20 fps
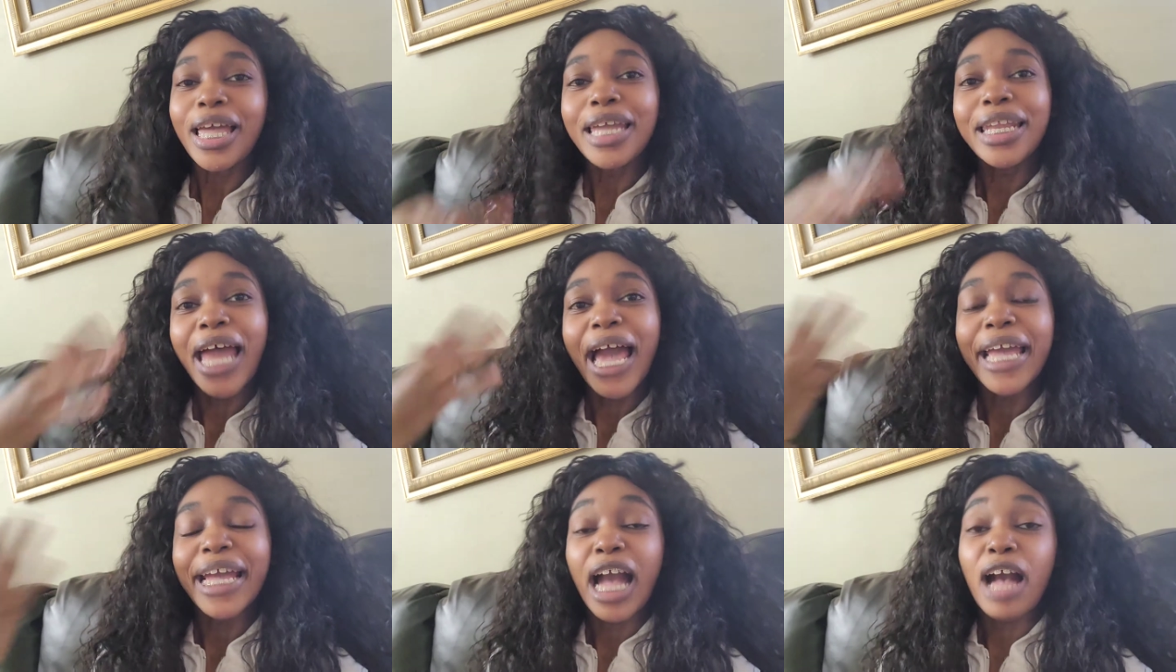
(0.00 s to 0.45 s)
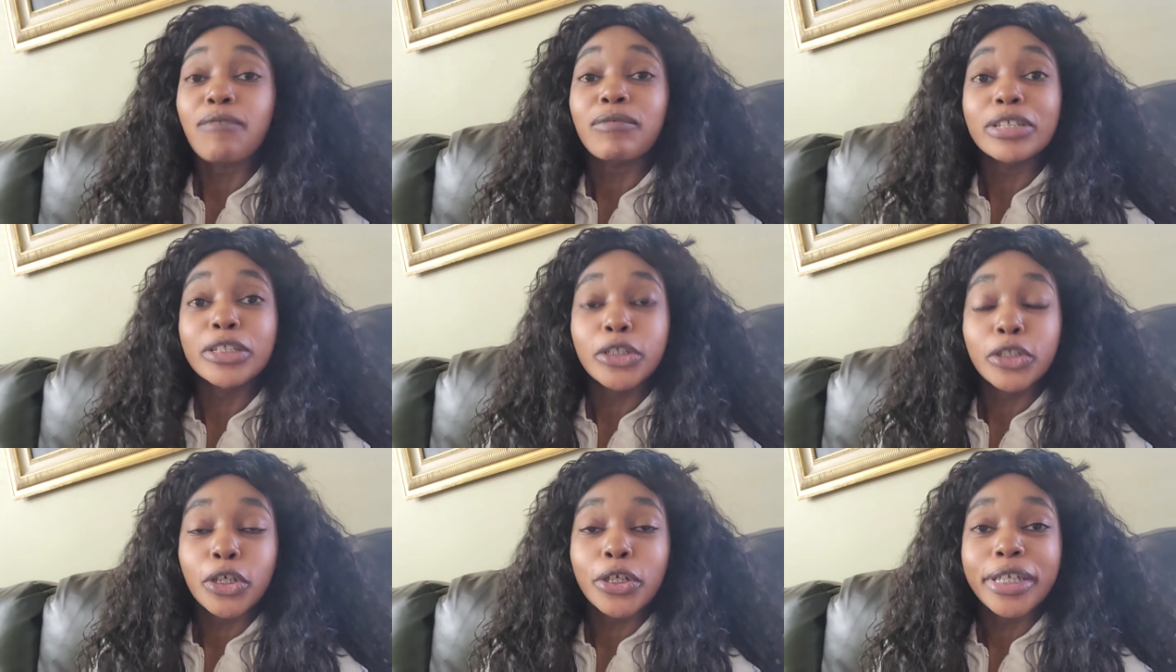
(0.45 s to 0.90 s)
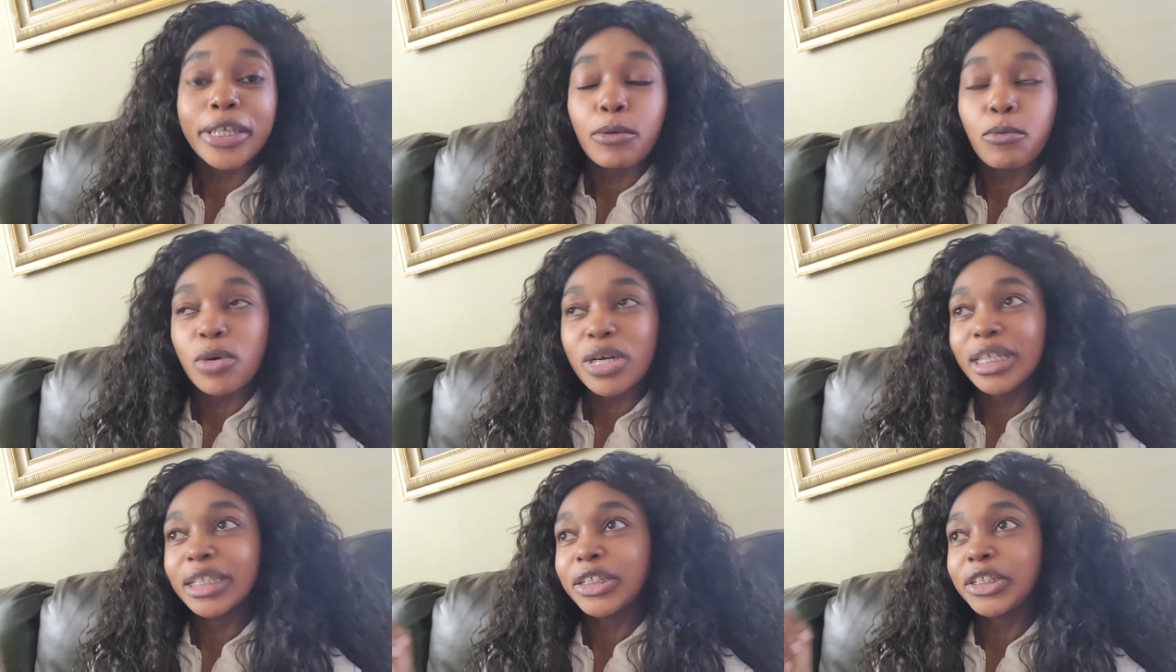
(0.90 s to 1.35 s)
like have a journey
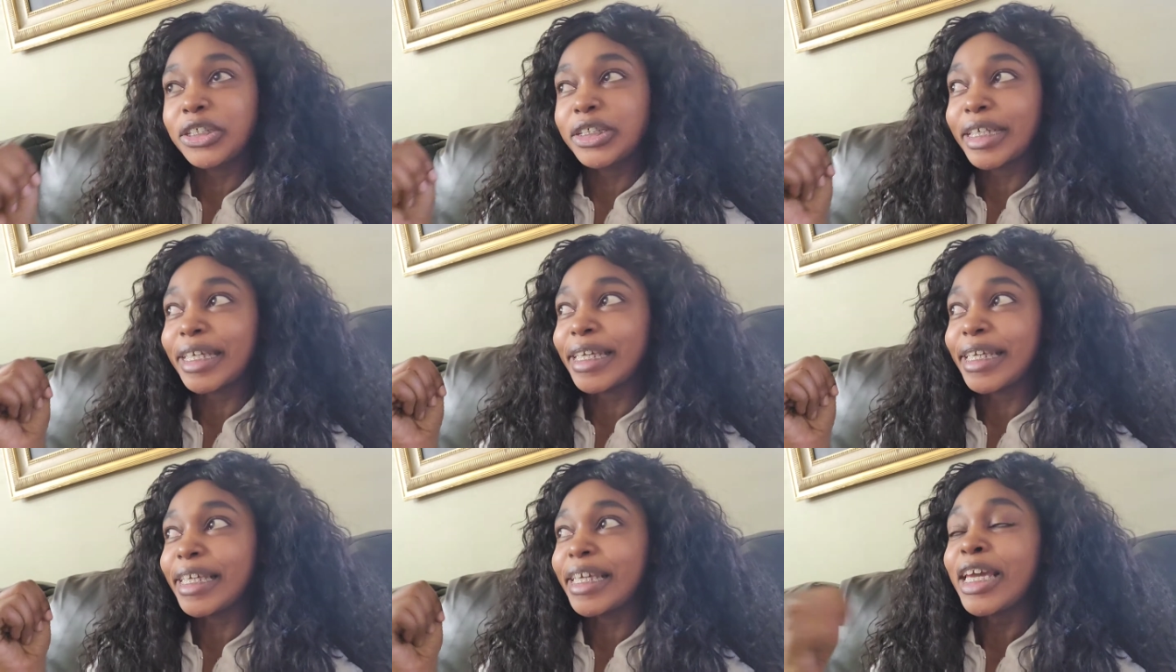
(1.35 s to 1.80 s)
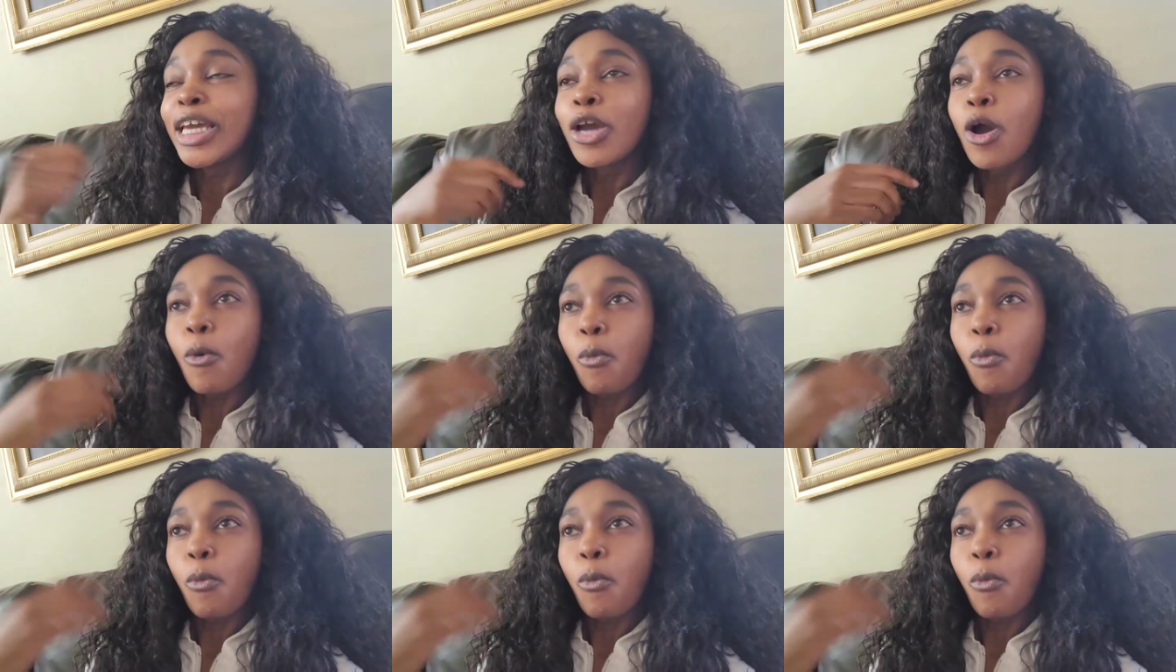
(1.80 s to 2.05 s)
where she